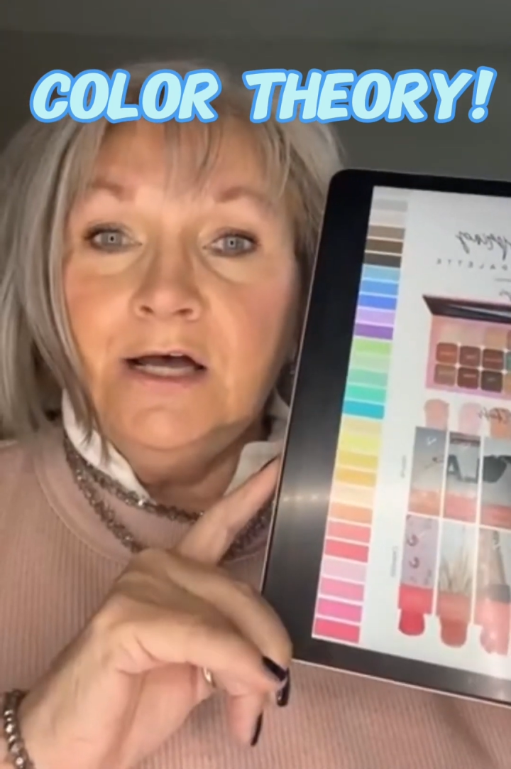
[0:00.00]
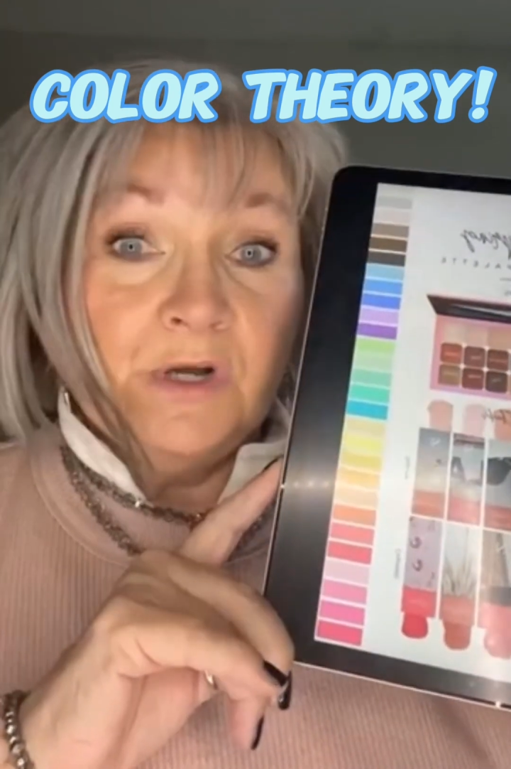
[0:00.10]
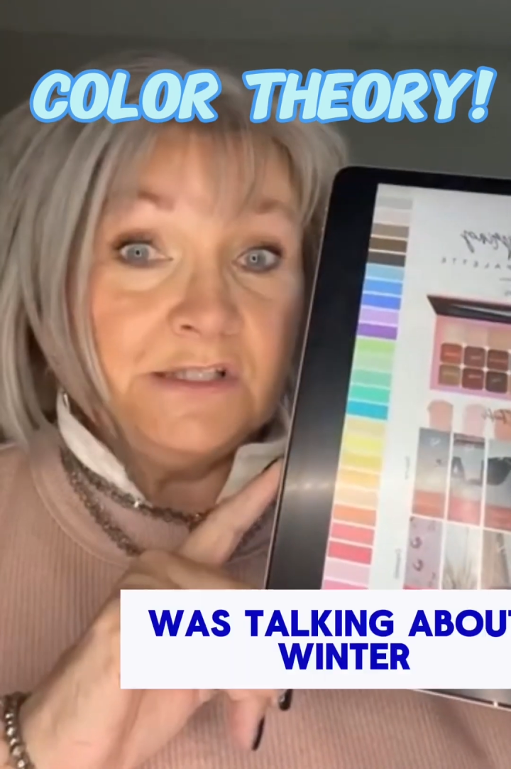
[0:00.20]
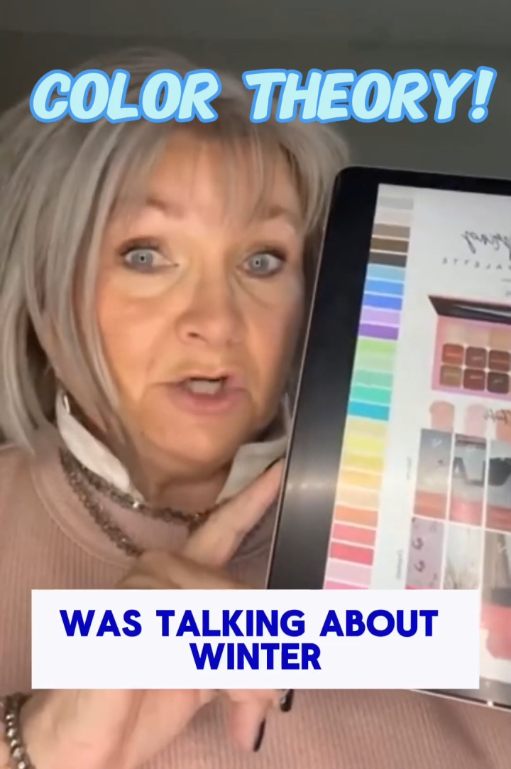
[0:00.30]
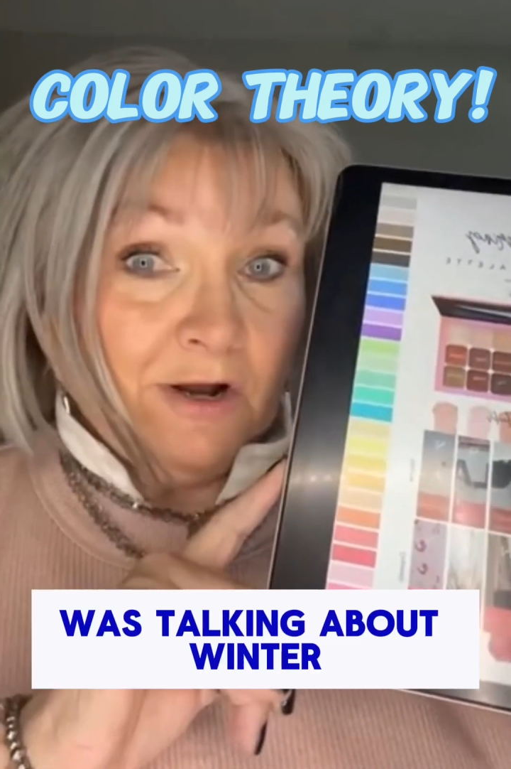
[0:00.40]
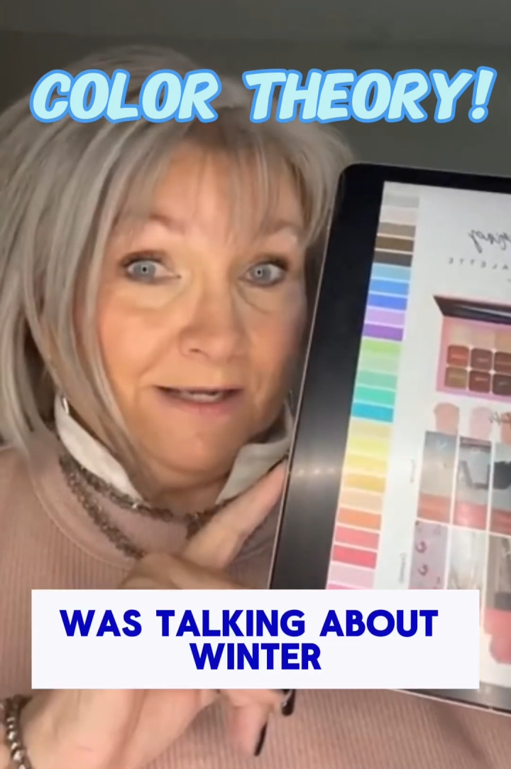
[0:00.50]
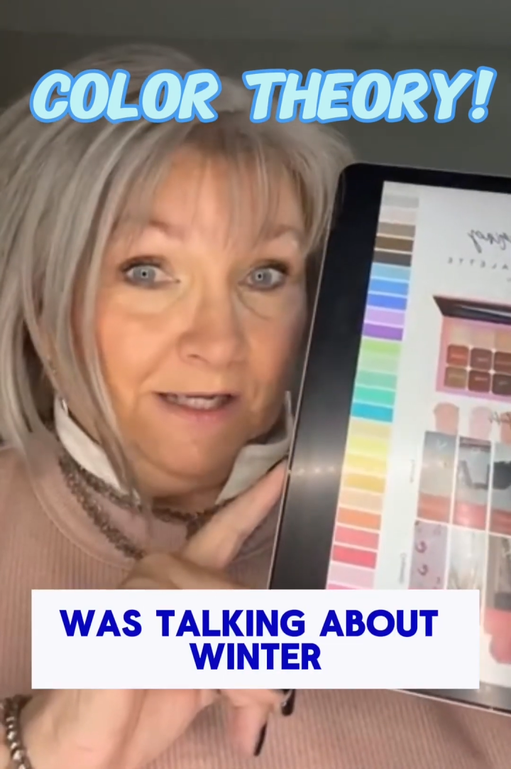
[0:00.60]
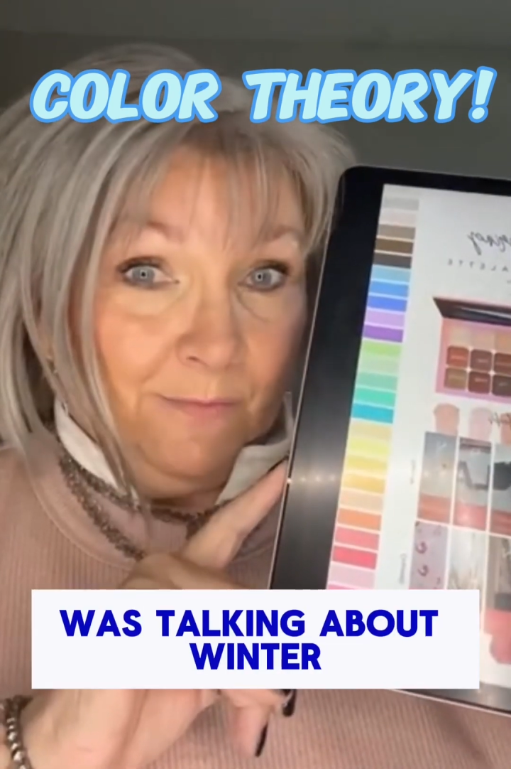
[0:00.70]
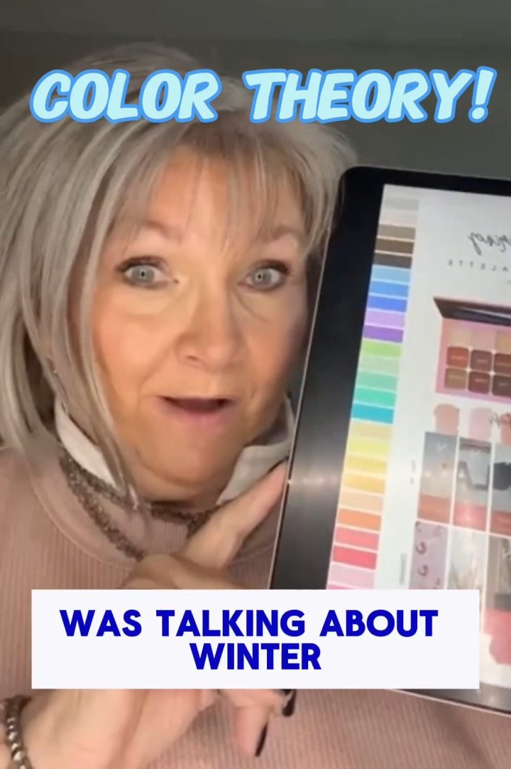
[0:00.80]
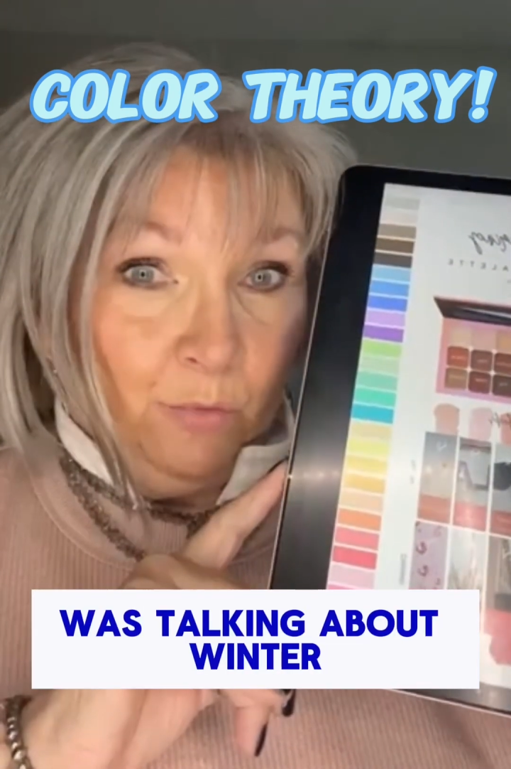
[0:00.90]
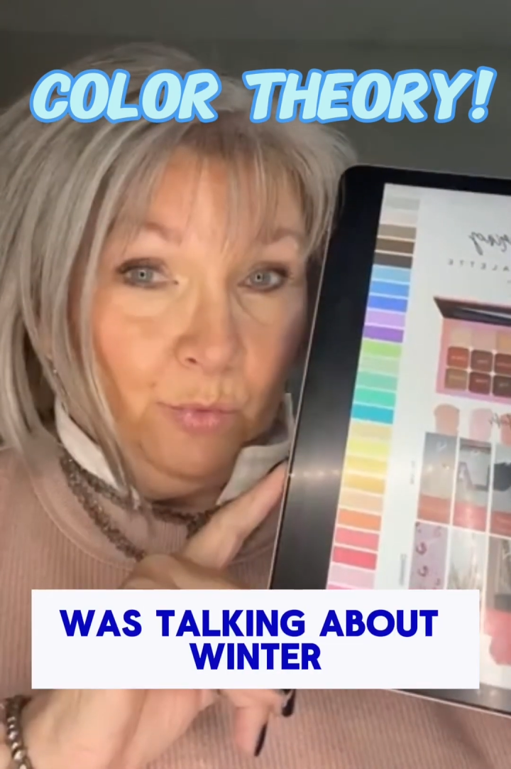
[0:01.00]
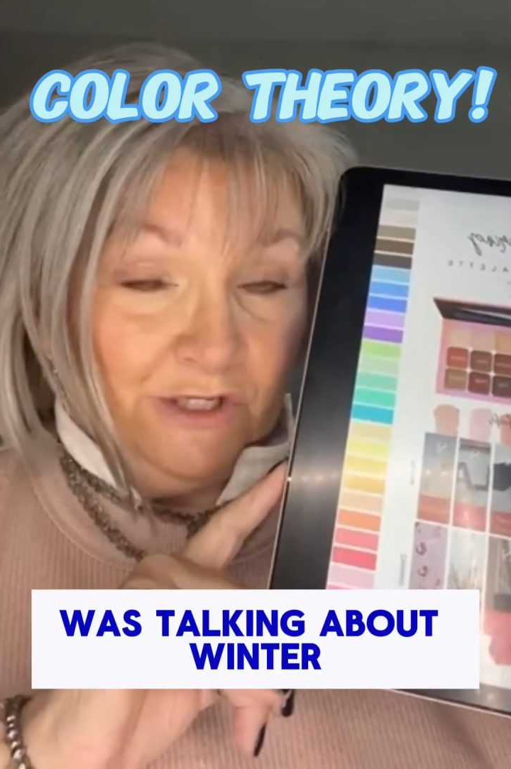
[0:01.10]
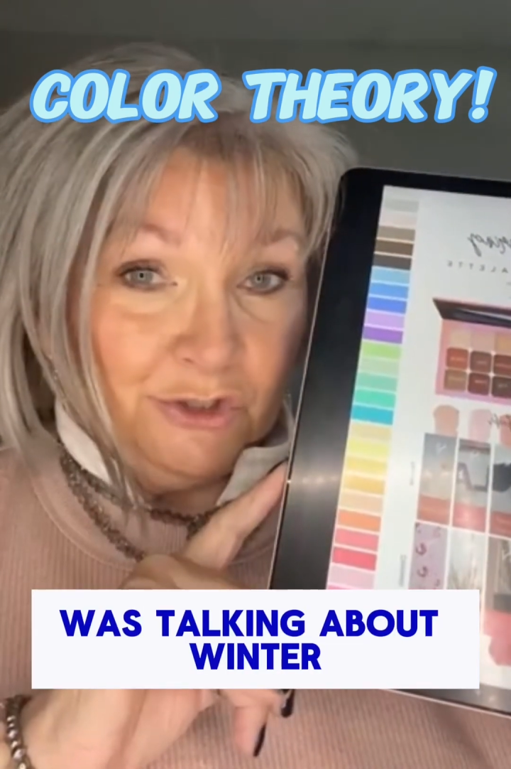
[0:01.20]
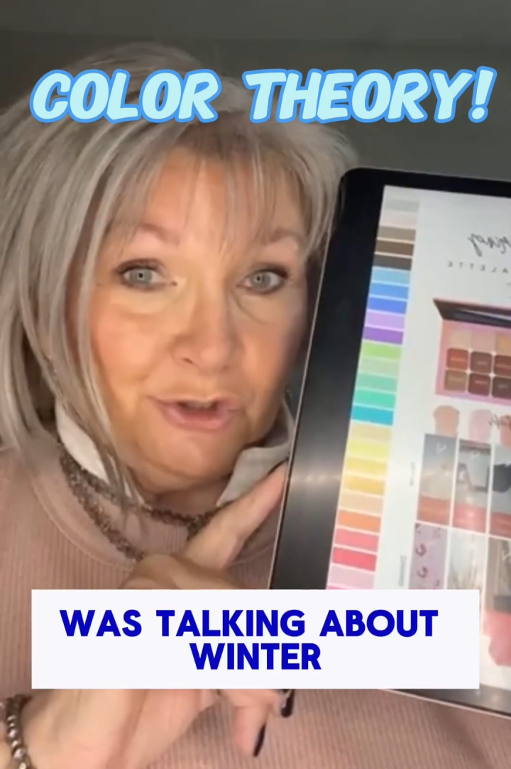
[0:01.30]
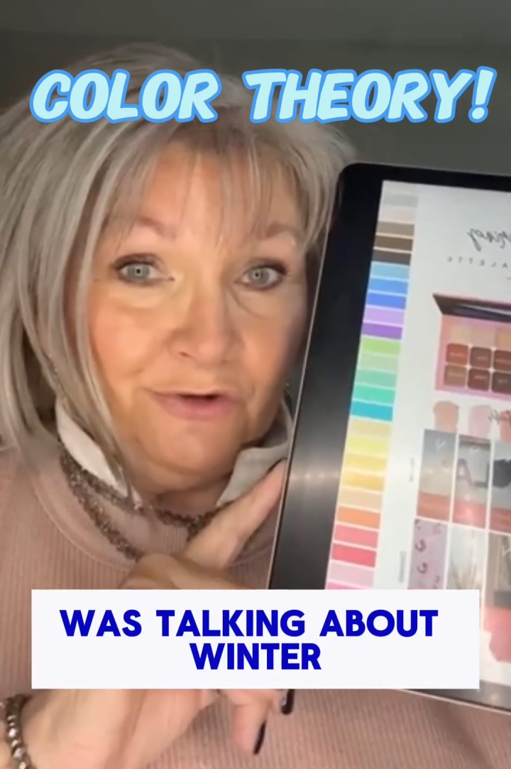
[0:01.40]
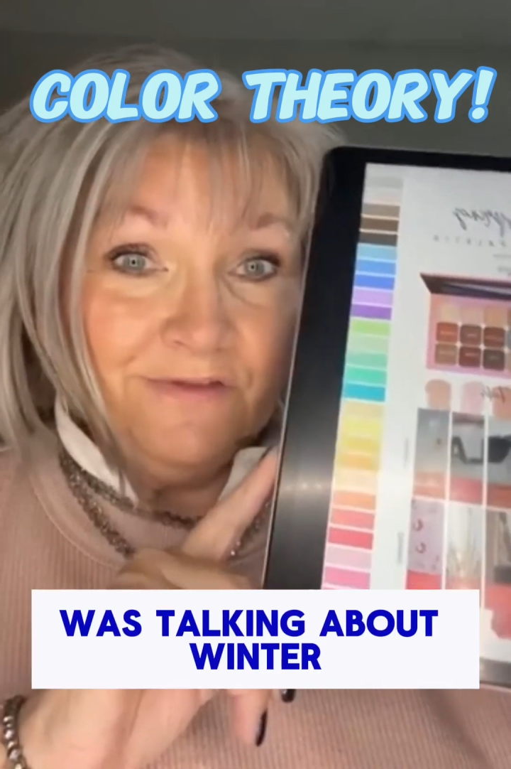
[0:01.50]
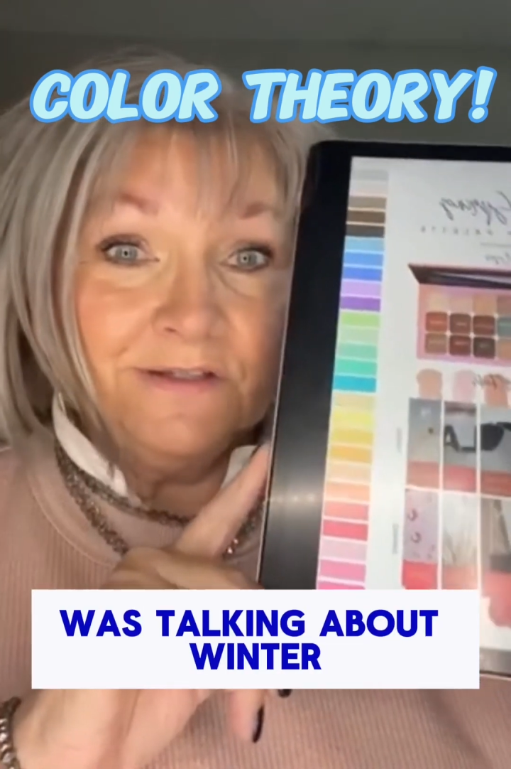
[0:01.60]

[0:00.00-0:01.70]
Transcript: was talking about winter.